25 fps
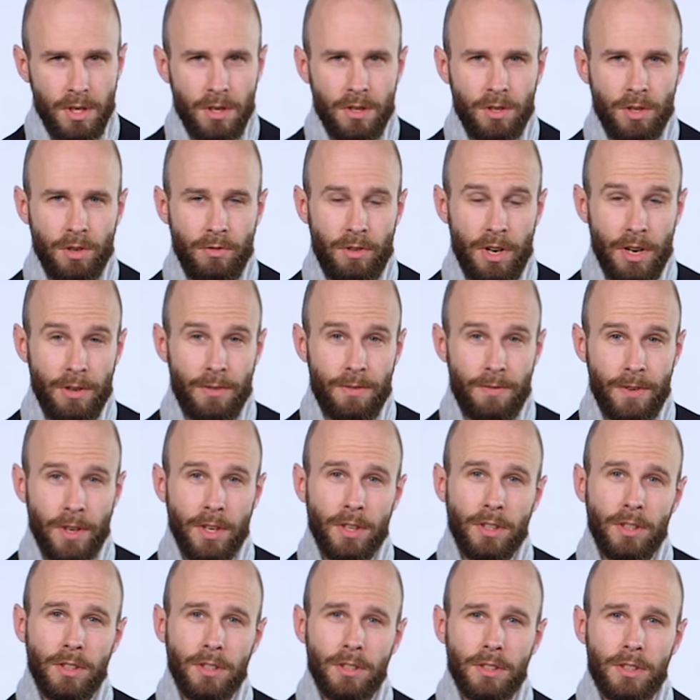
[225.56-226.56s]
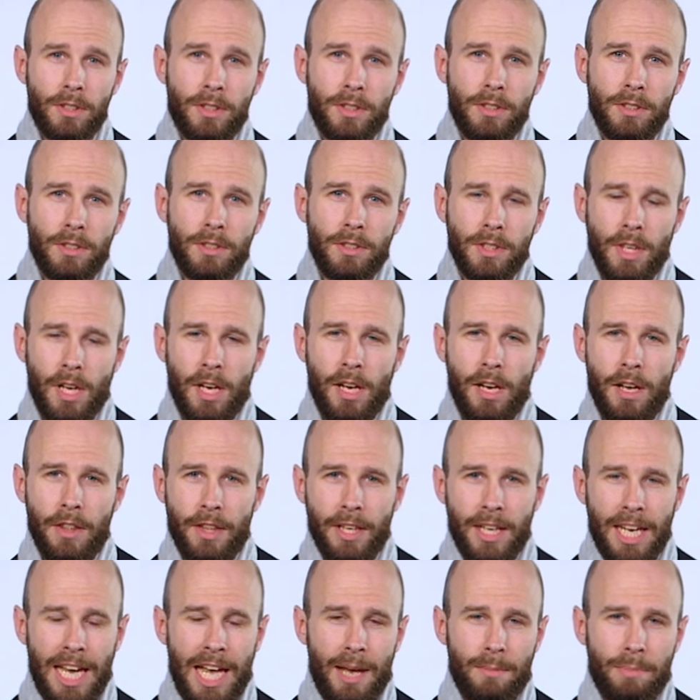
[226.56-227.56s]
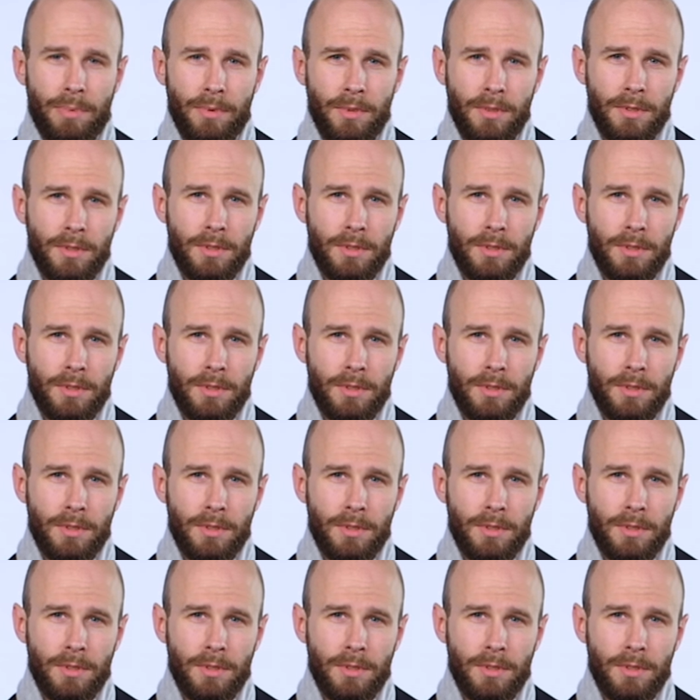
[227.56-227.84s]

so it really fills the gap